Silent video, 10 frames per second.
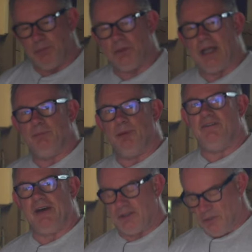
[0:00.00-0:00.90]
pulled out both
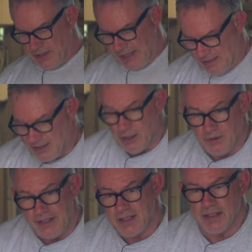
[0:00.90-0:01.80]
axle stands so
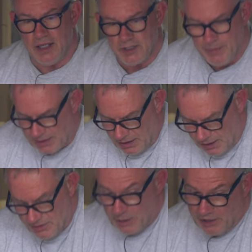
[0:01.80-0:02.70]
this is the last bit
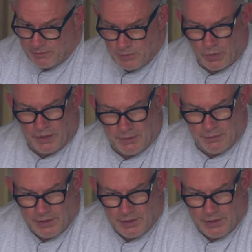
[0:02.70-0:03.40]
guys apart from torquing up the